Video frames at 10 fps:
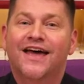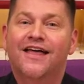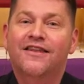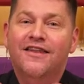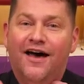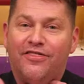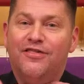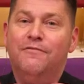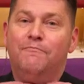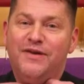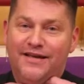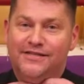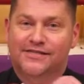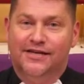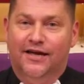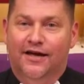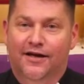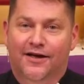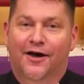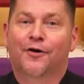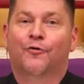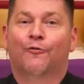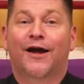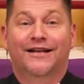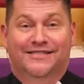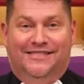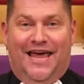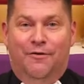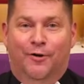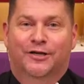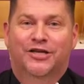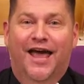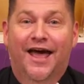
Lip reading: And nothing beats a great sandwich.